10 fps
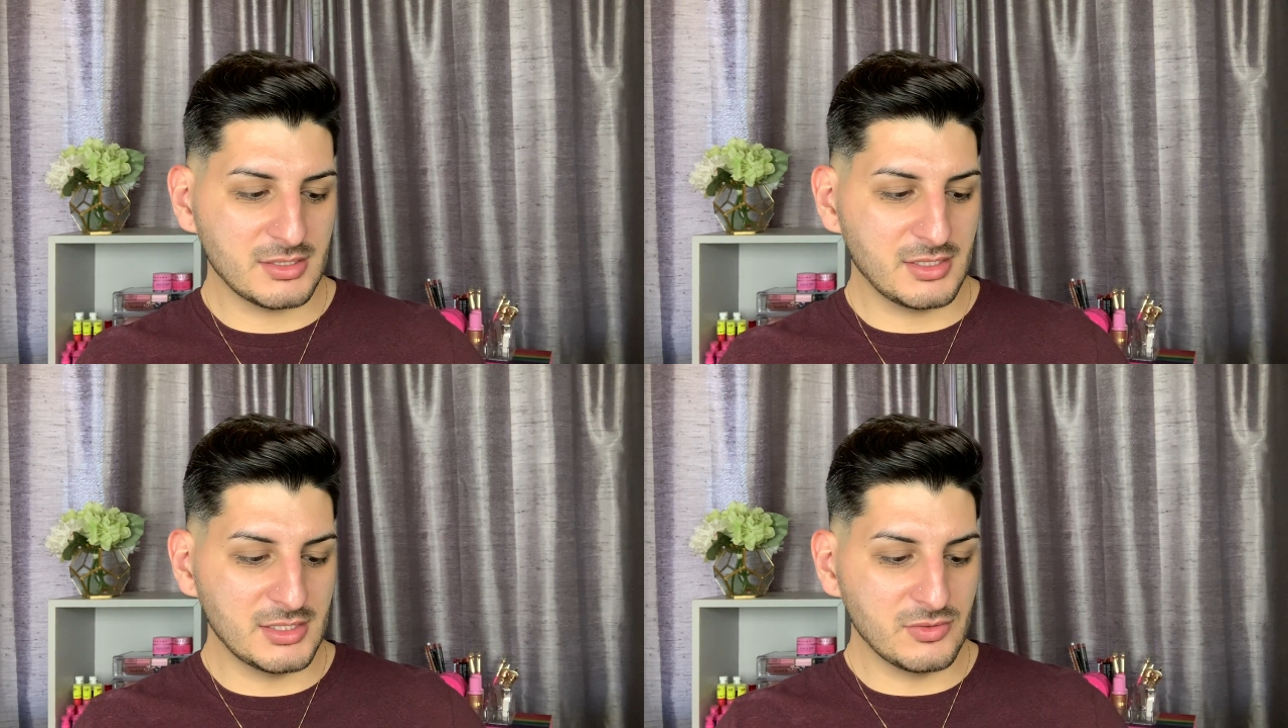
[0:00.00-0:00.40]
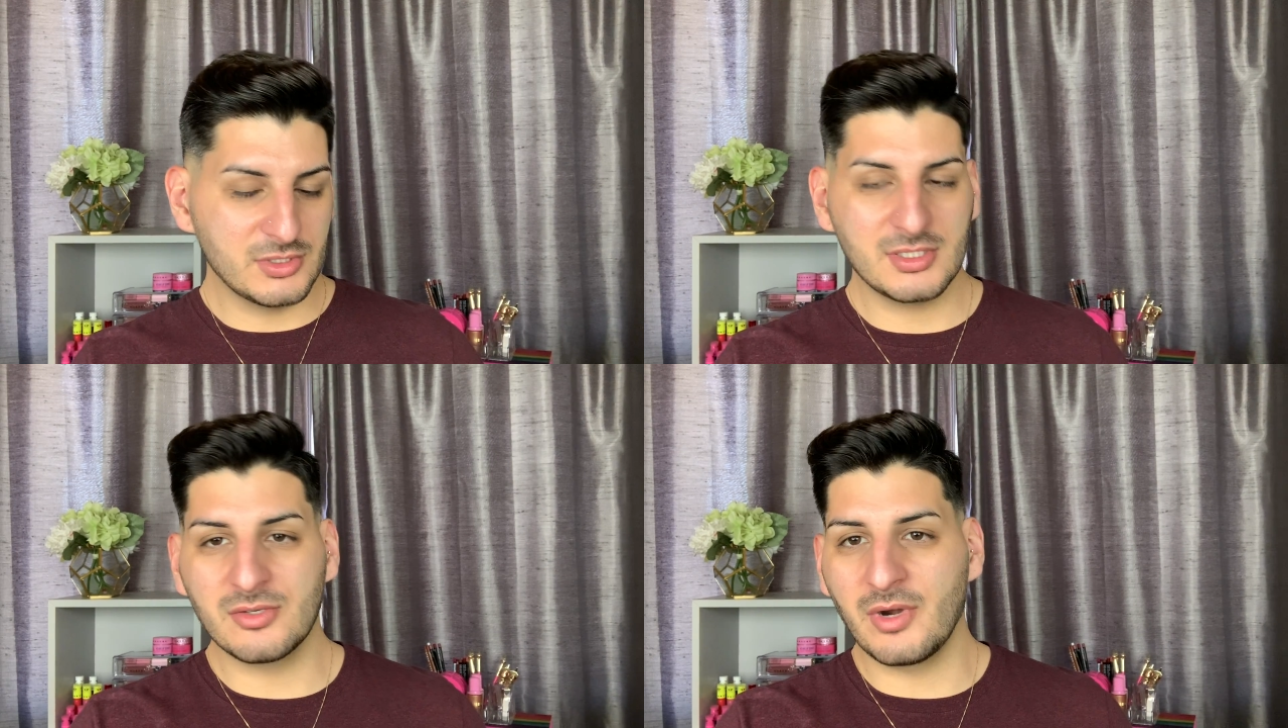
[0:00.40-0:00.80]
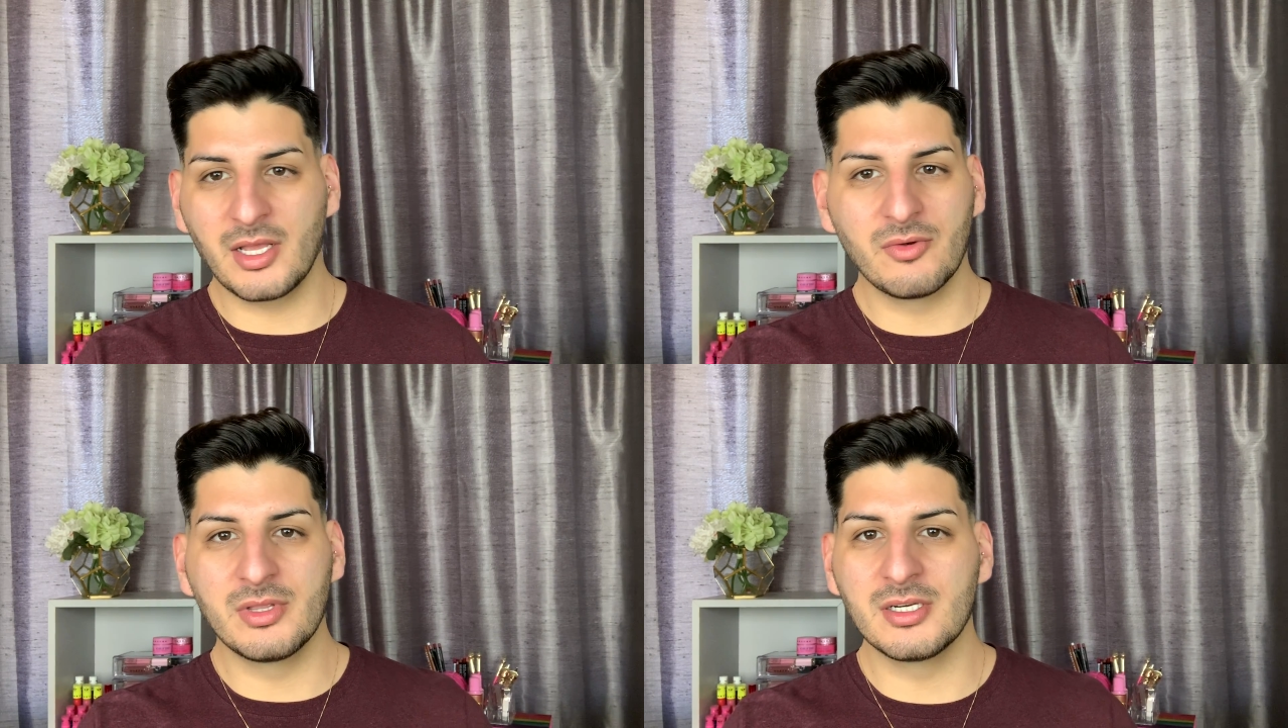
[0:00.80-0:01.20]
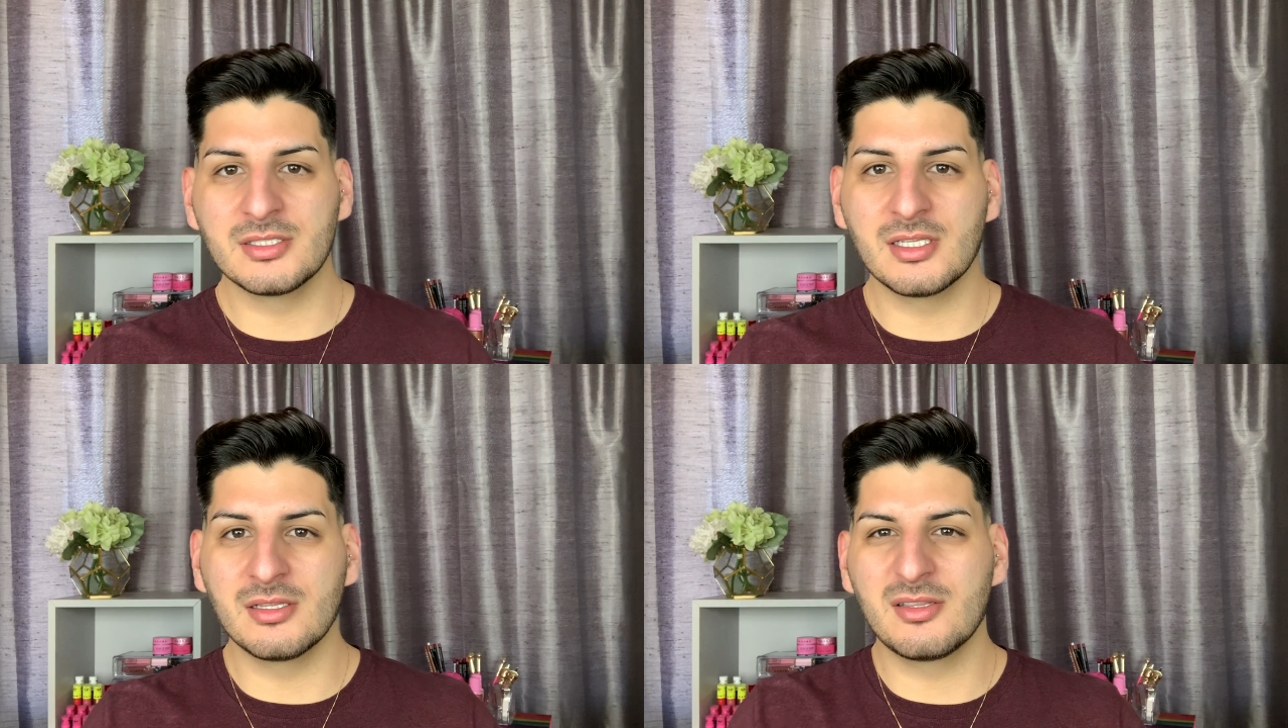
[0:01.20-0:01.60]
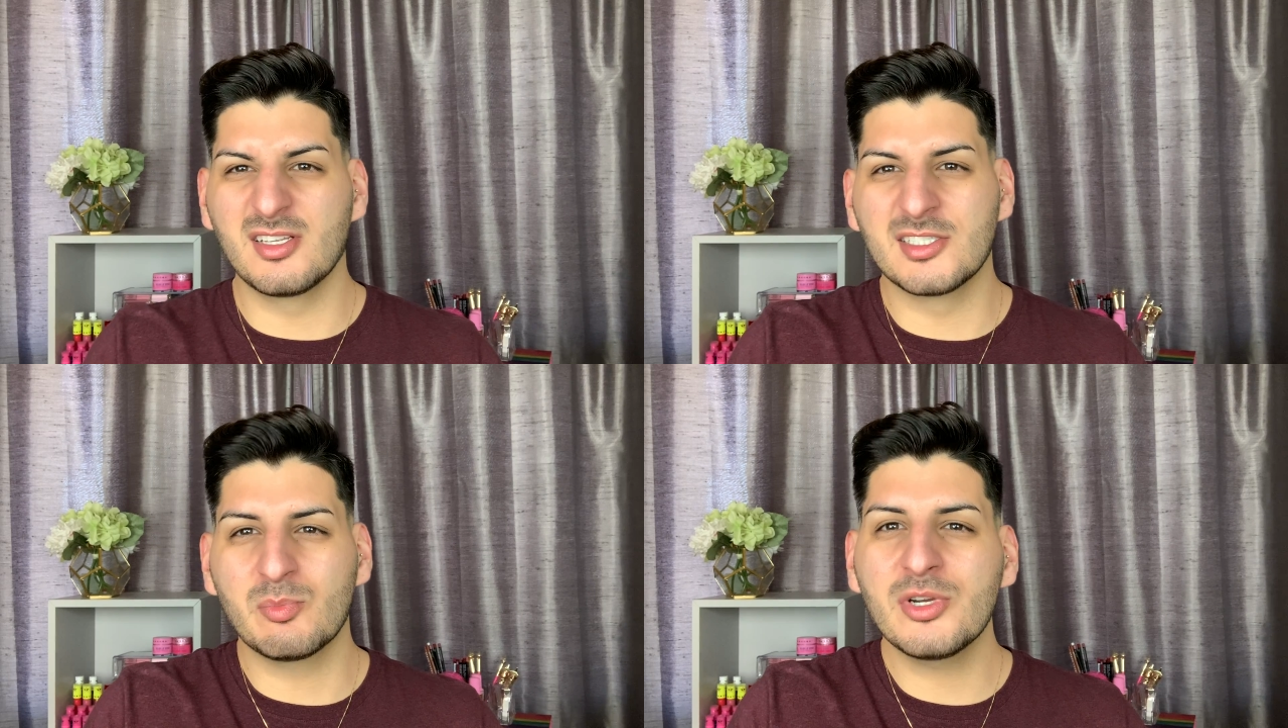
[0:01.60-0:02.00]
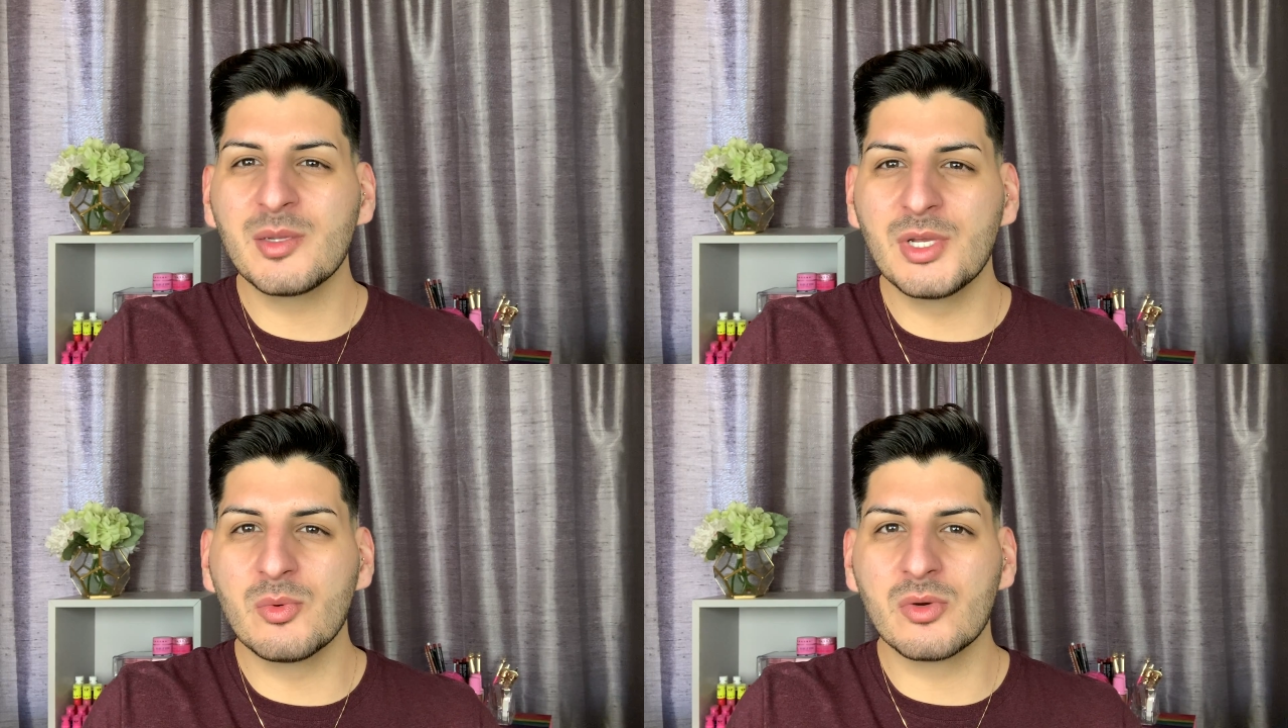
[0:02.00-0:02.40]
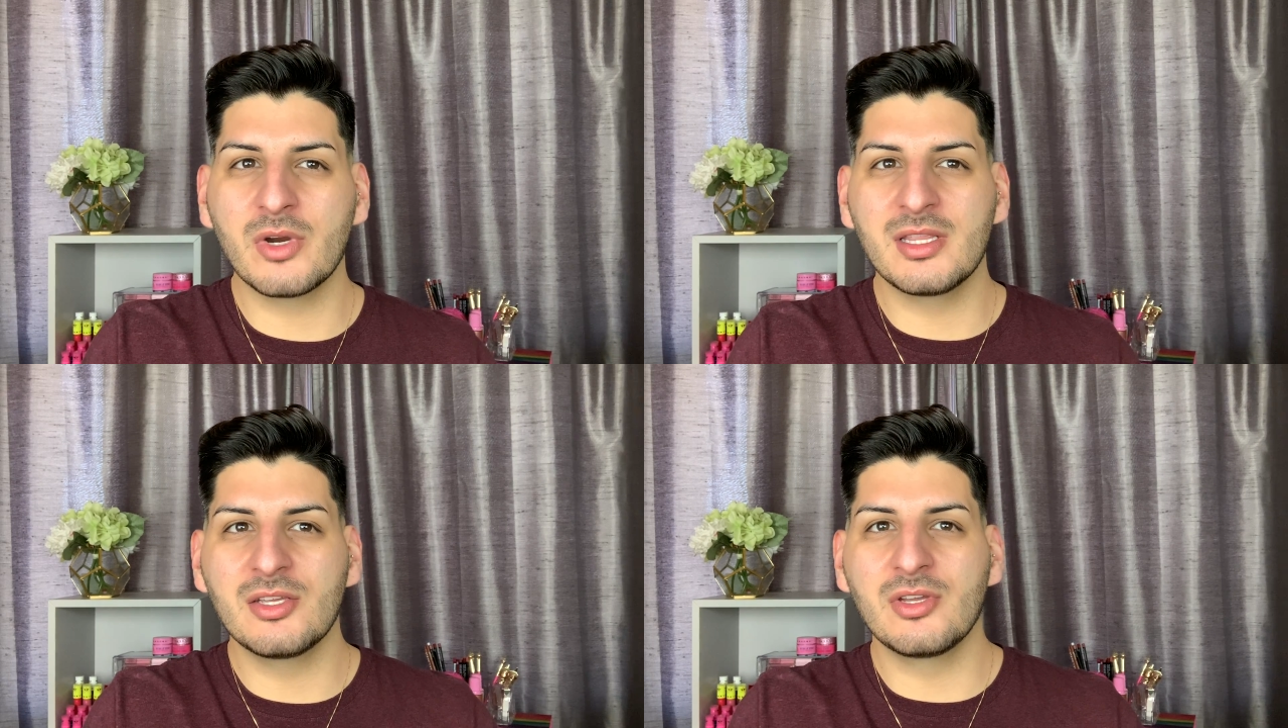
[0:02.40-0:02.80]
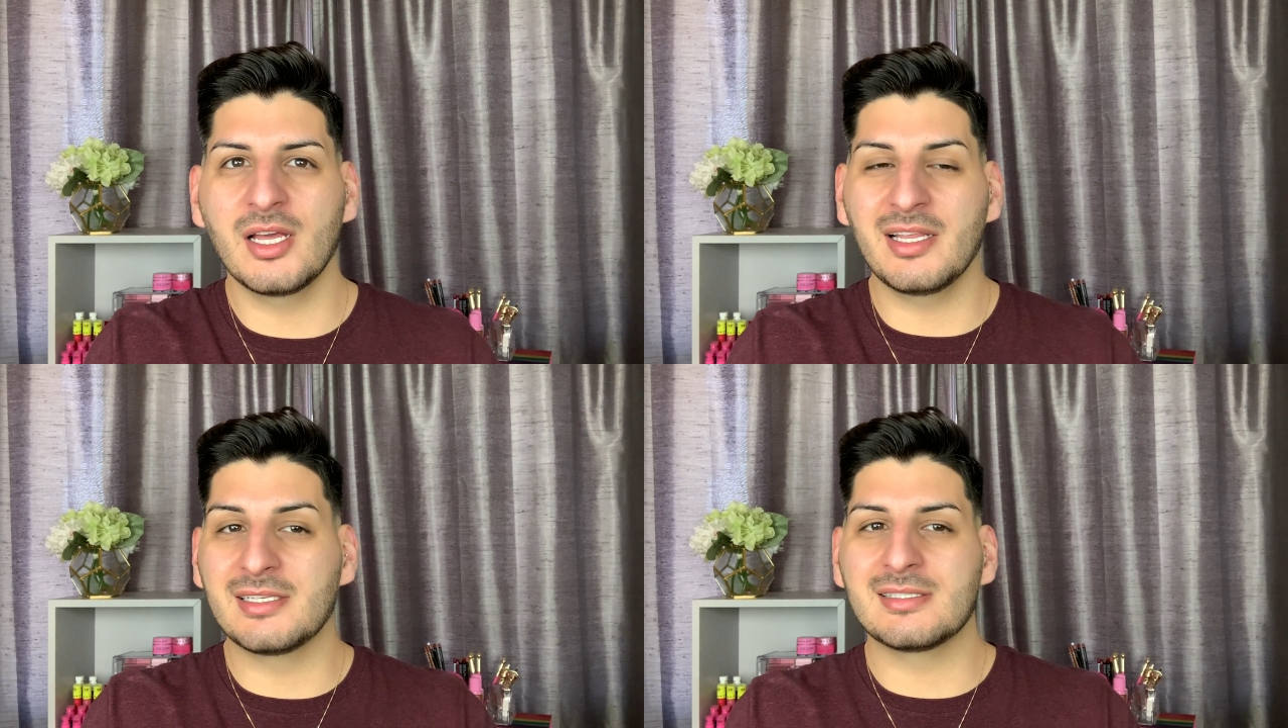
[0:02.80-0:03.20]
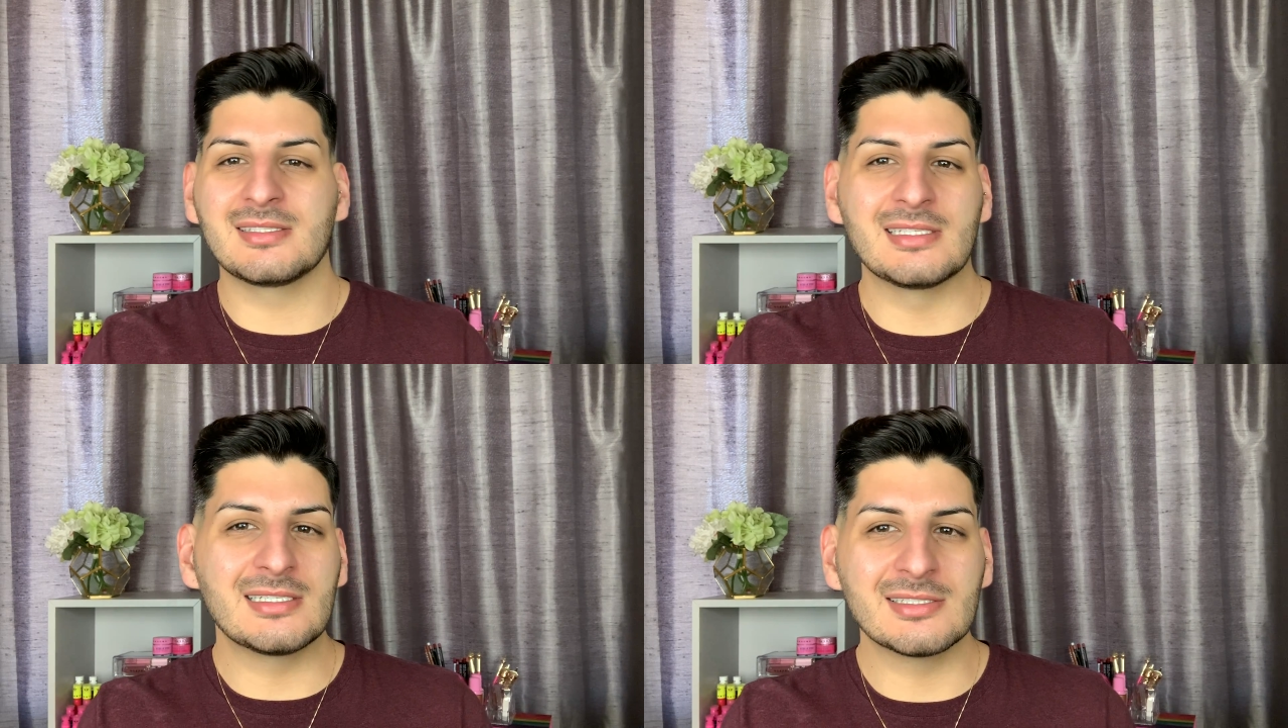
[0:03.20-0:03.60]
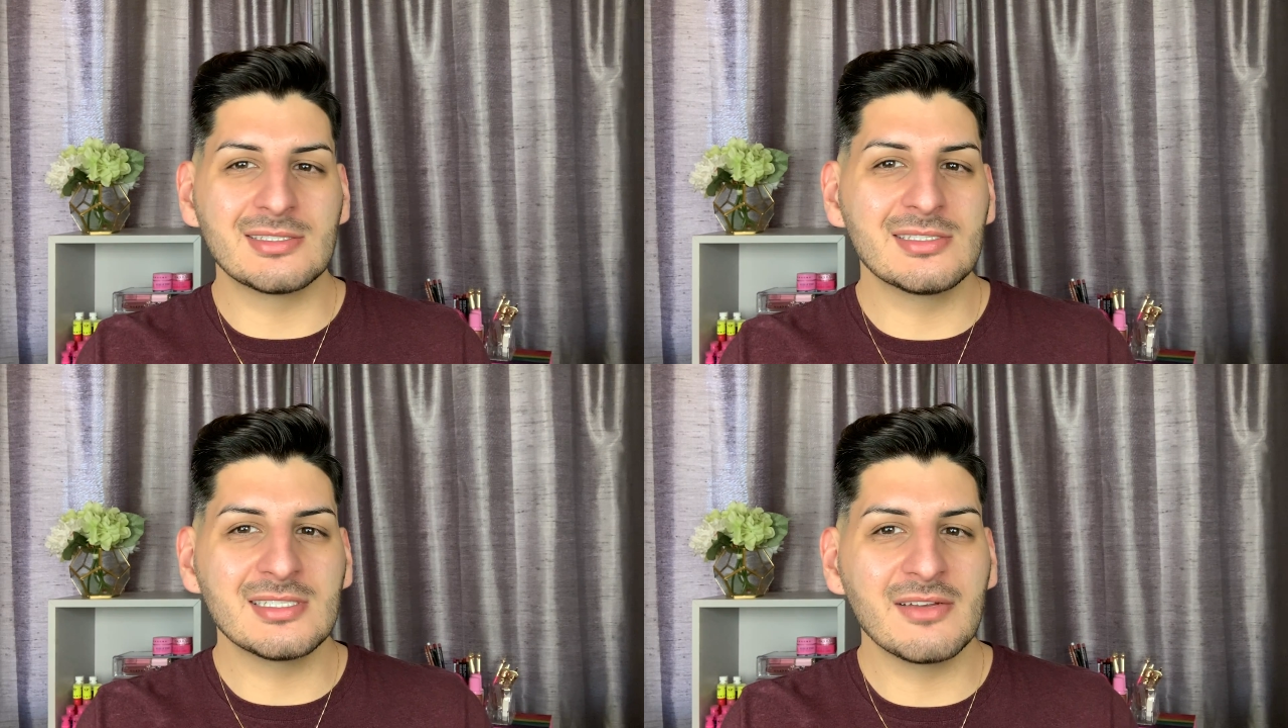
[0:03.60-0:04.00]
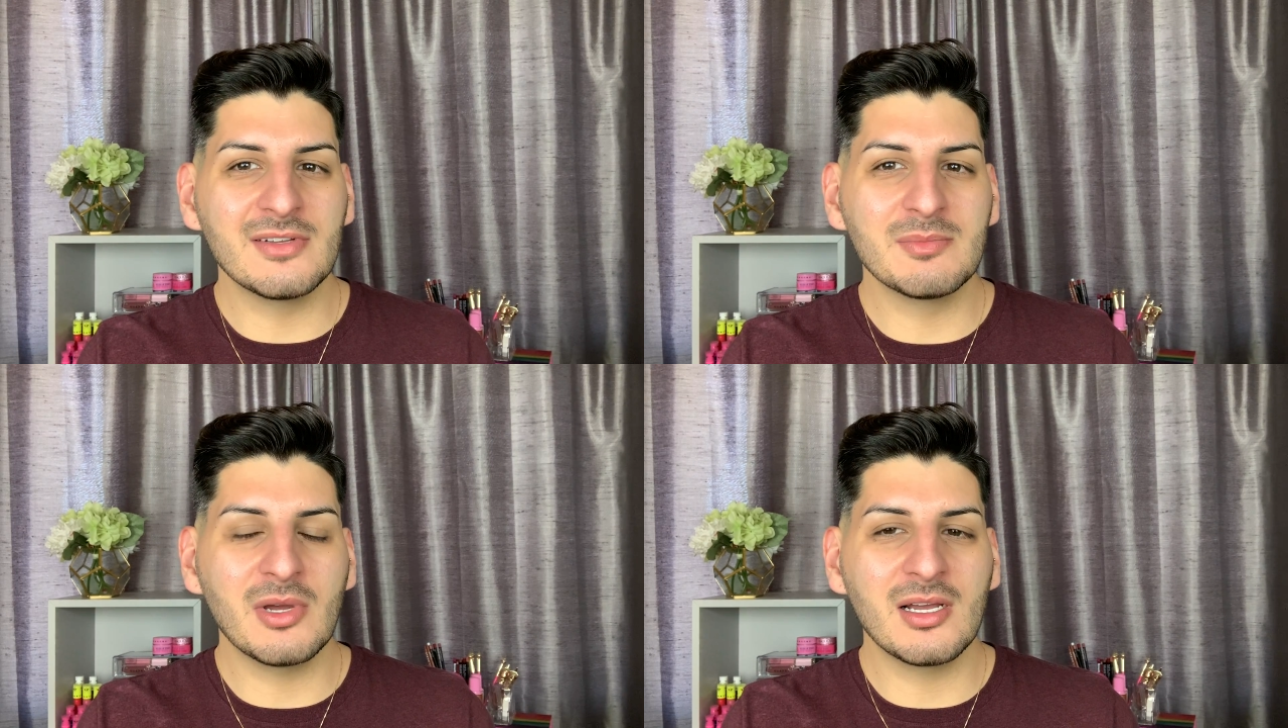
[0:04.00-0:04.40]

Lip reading: This one's just the regular one. There's a premium one where I think you get like 6 or 7